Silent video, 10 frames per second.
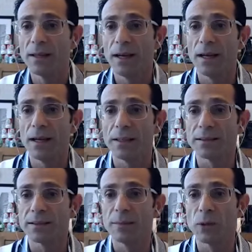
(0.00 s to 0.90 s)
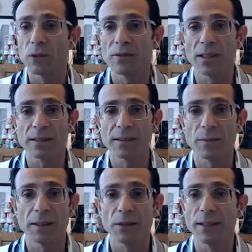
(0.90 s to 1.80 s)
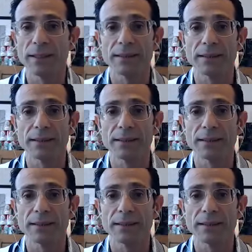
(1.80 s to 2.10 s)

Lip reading: and see both of us, that'll be great.